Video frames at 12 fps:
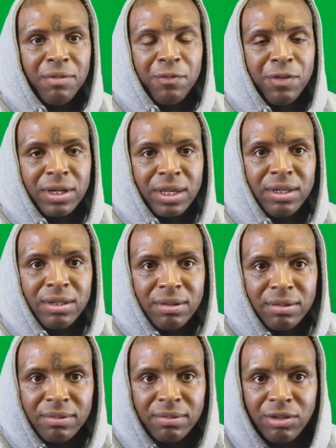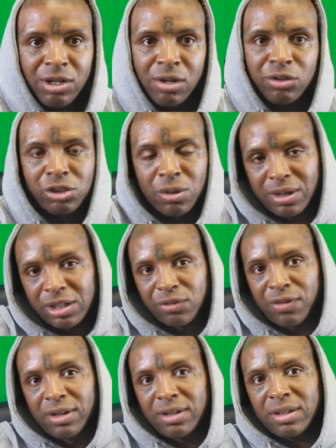fucking, you know, short as
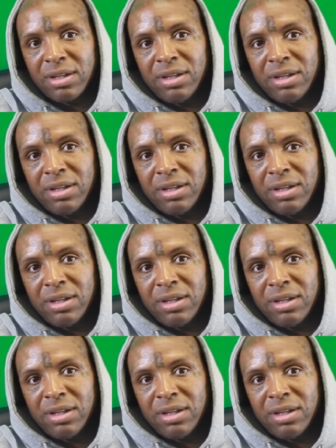fuck.